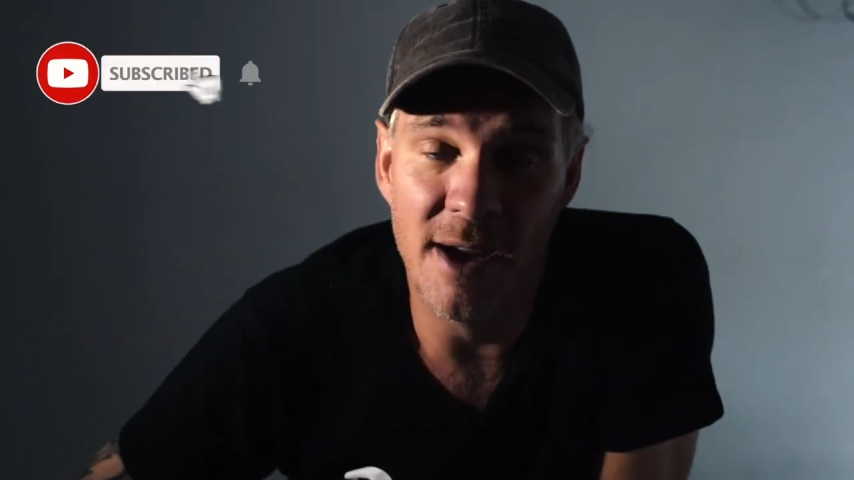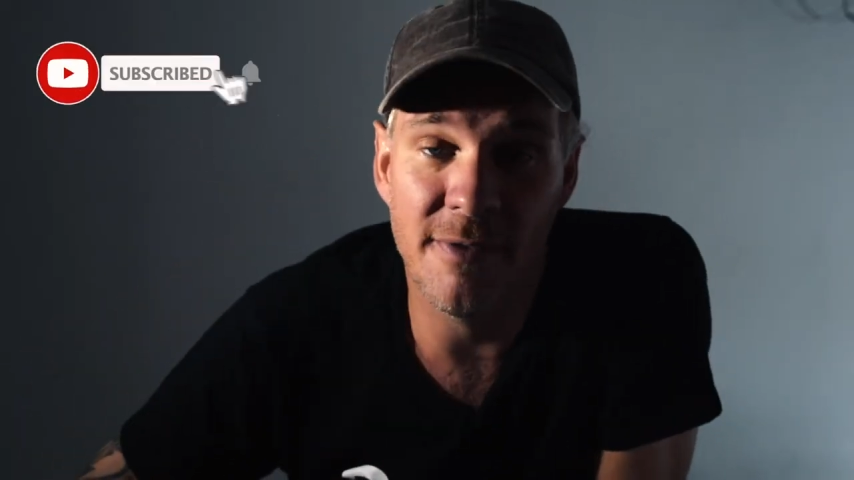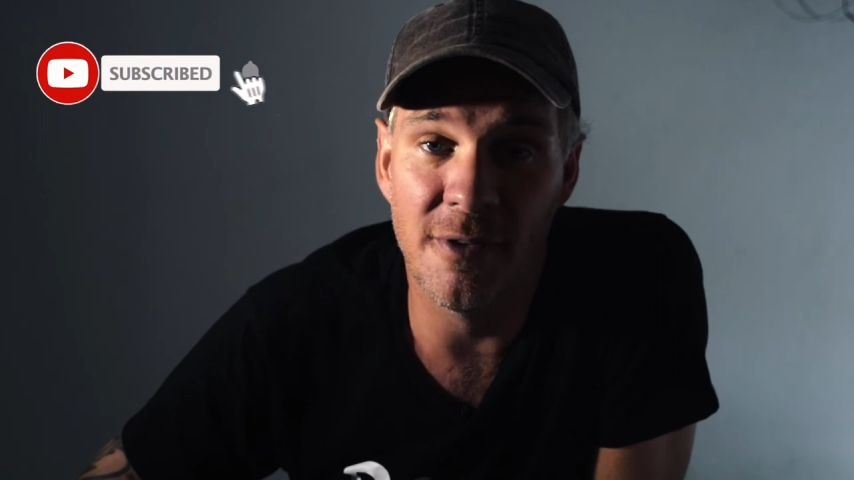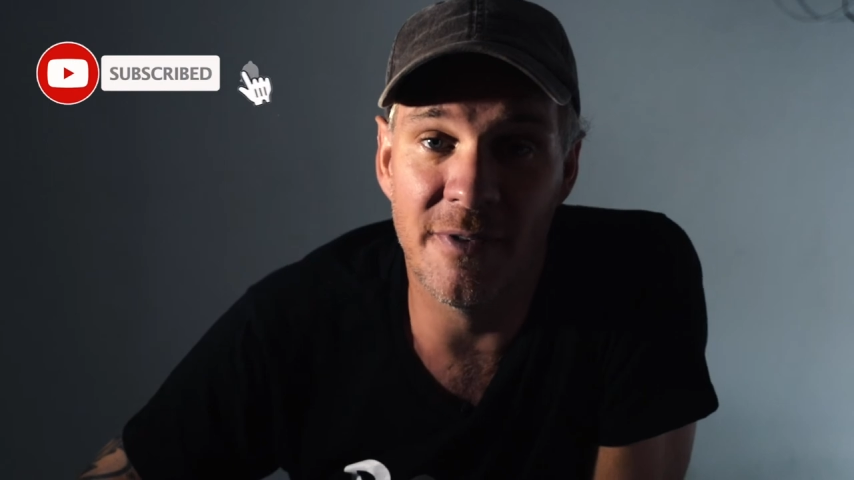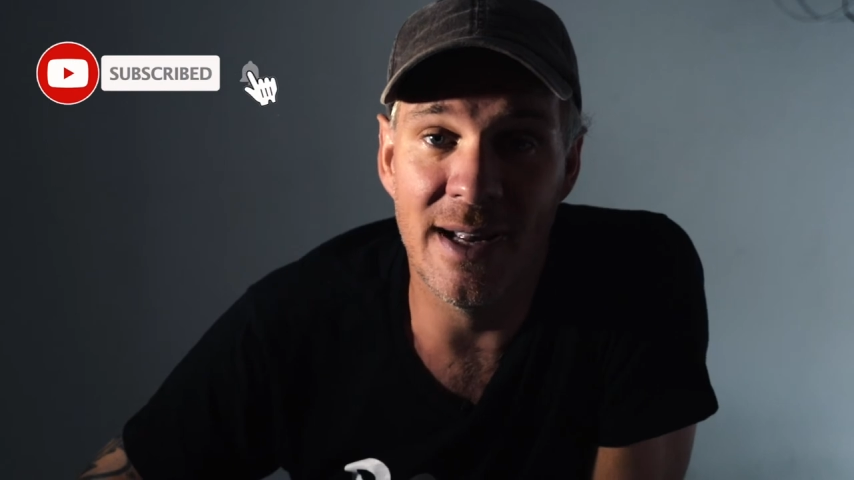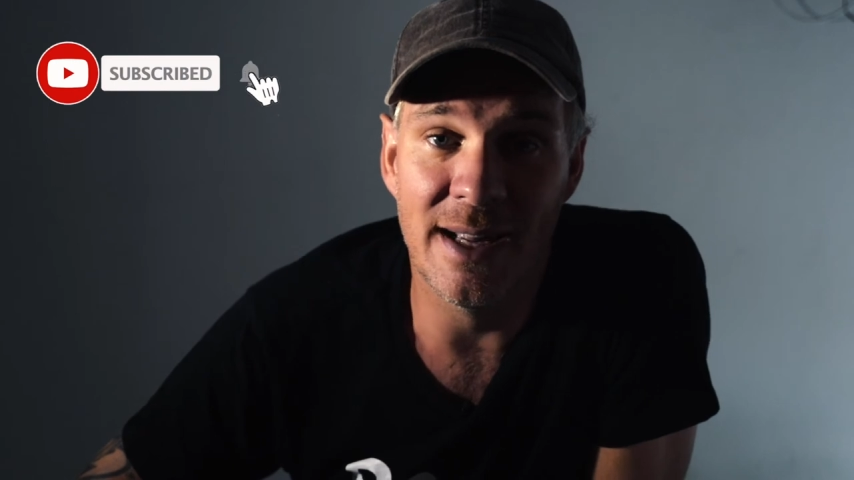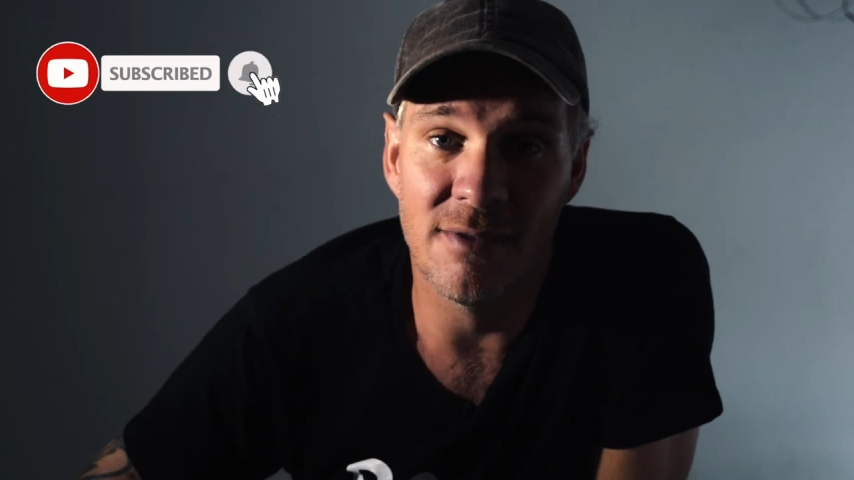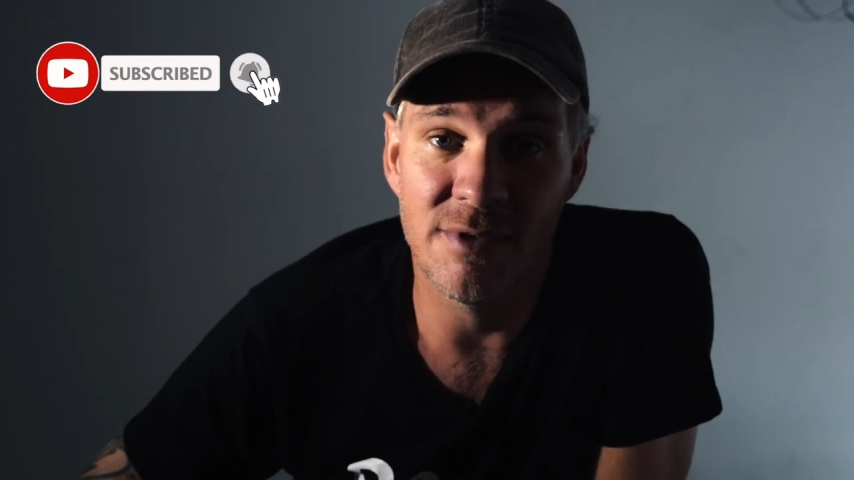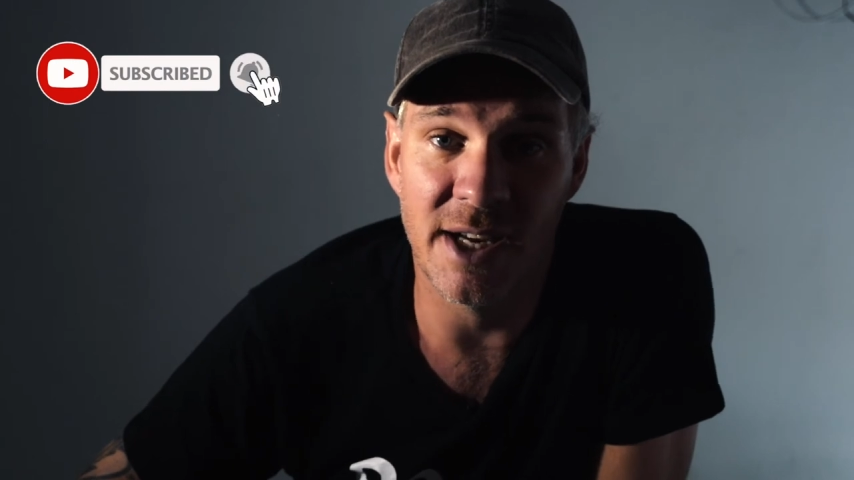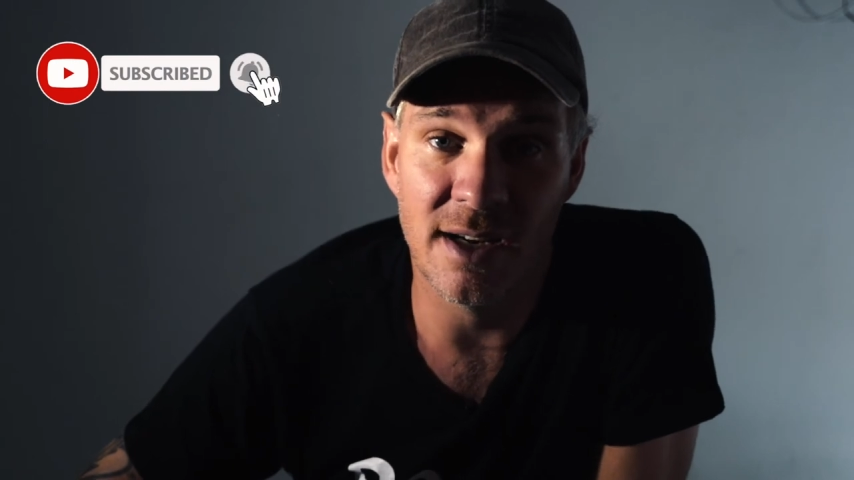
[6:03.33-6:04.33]
if you're feeling
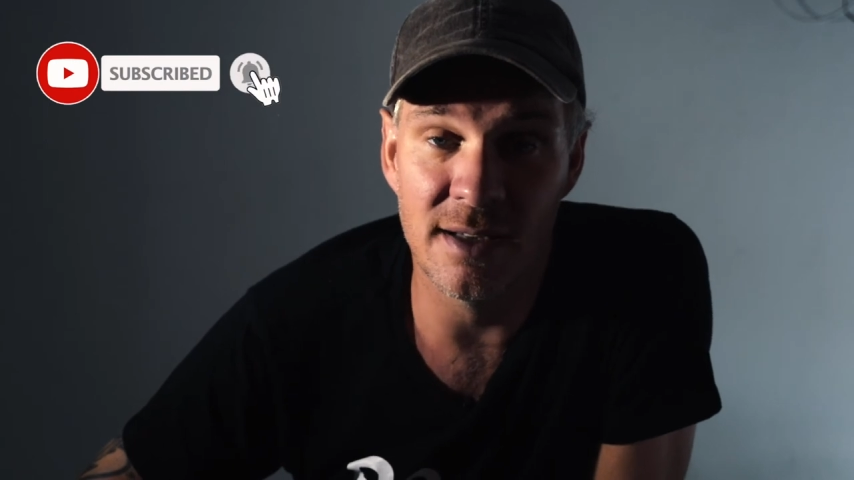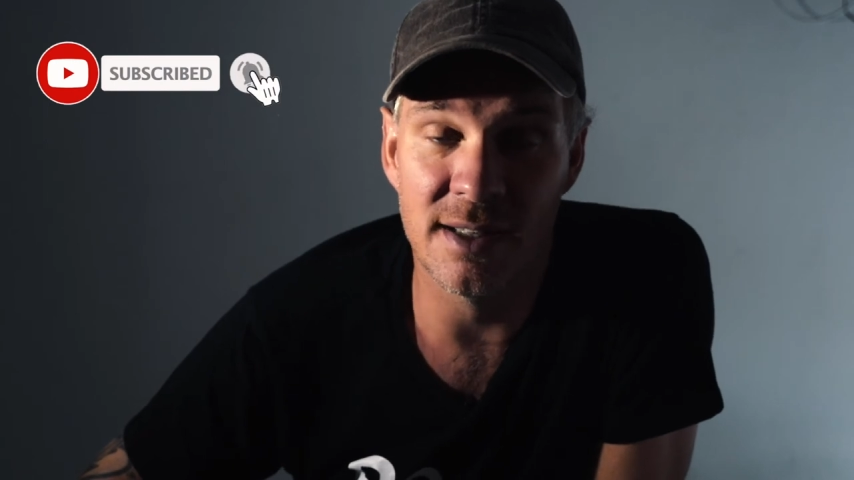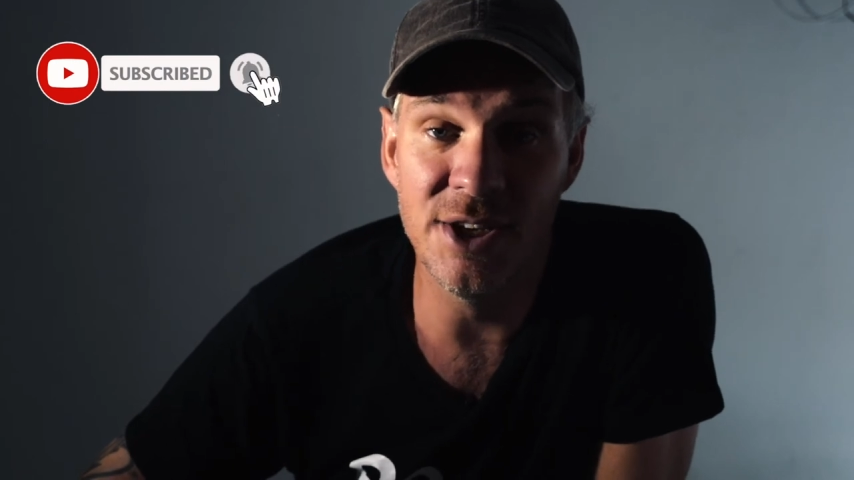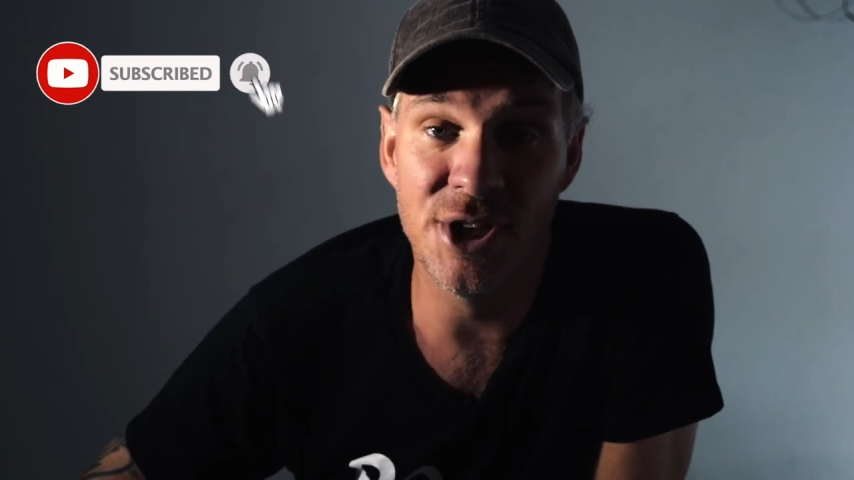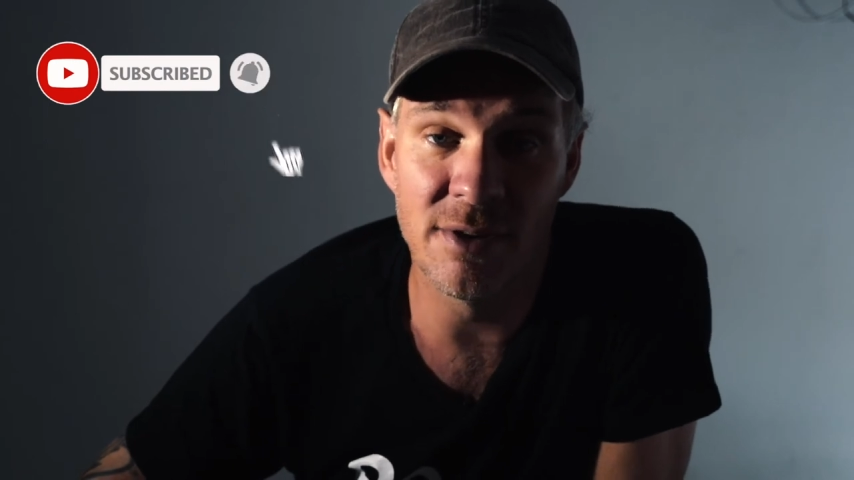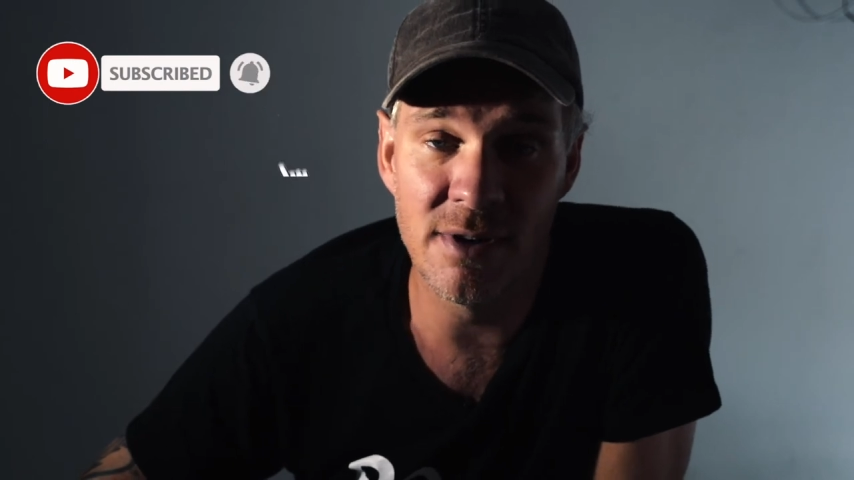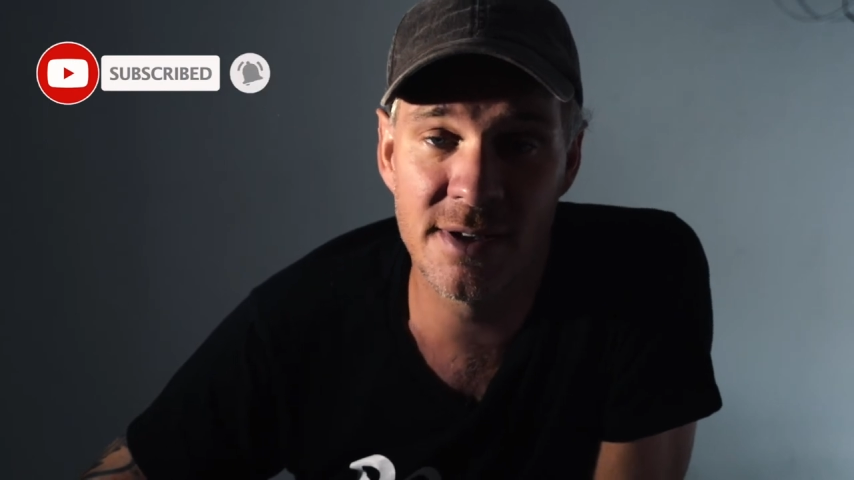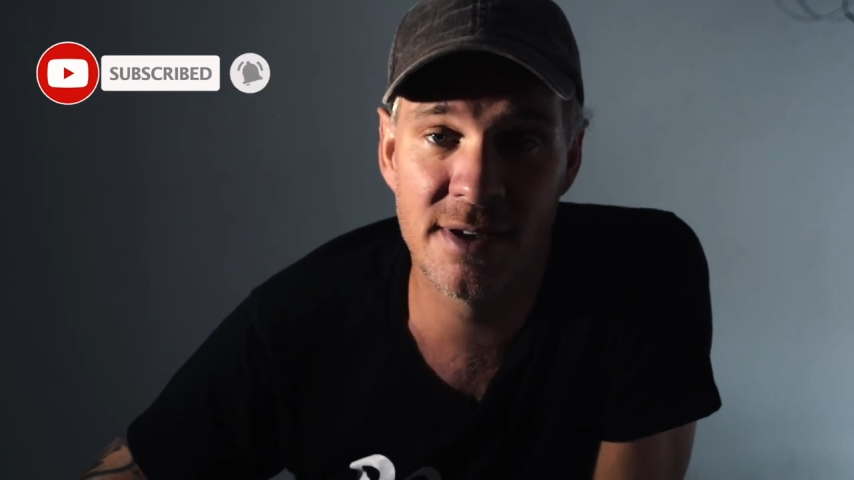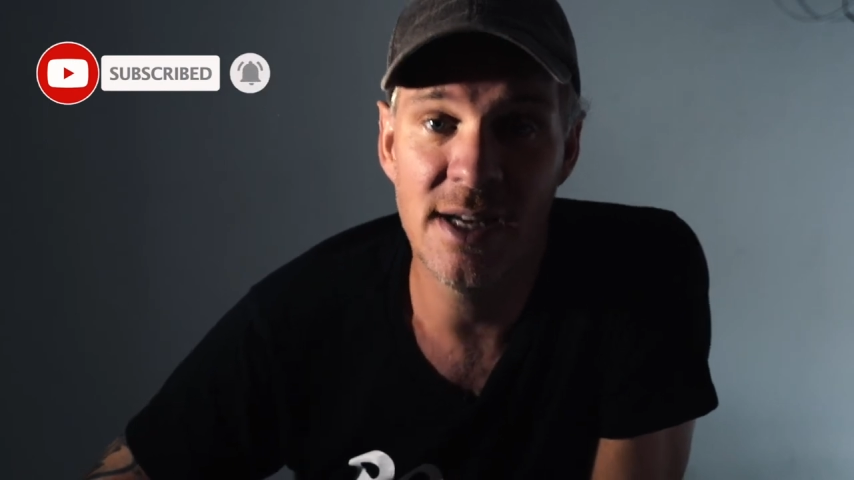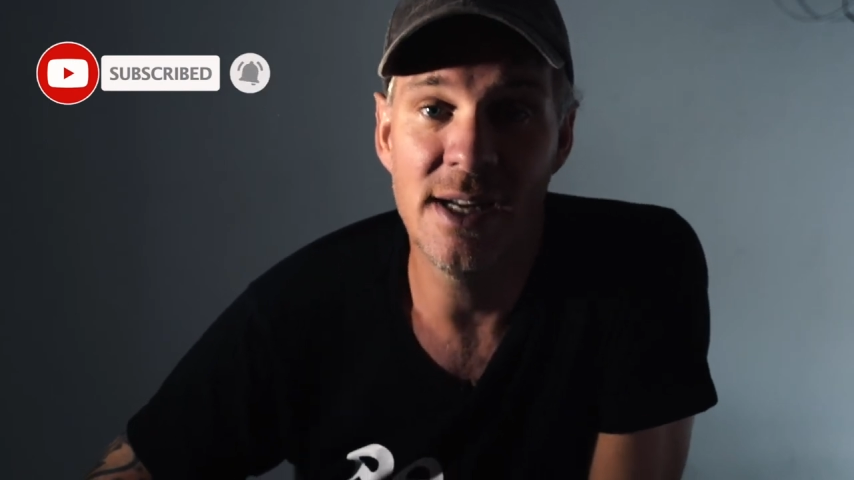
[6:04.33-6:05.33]
ridiculously
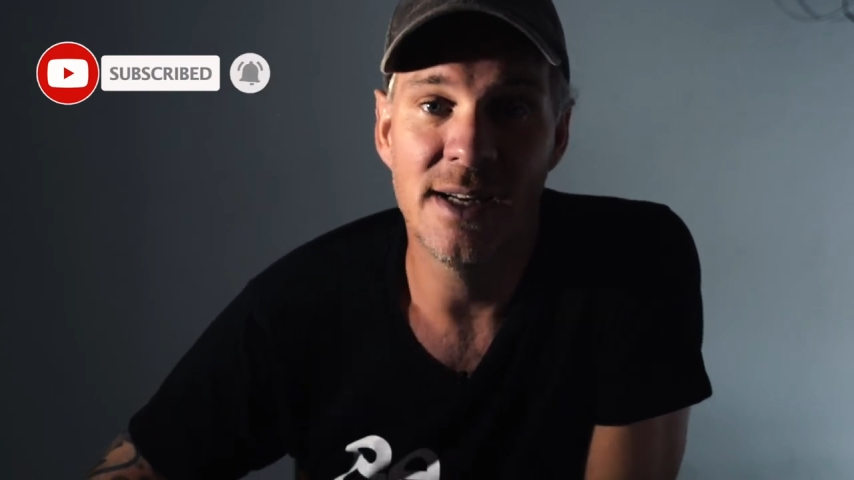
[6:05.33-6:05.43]
generous.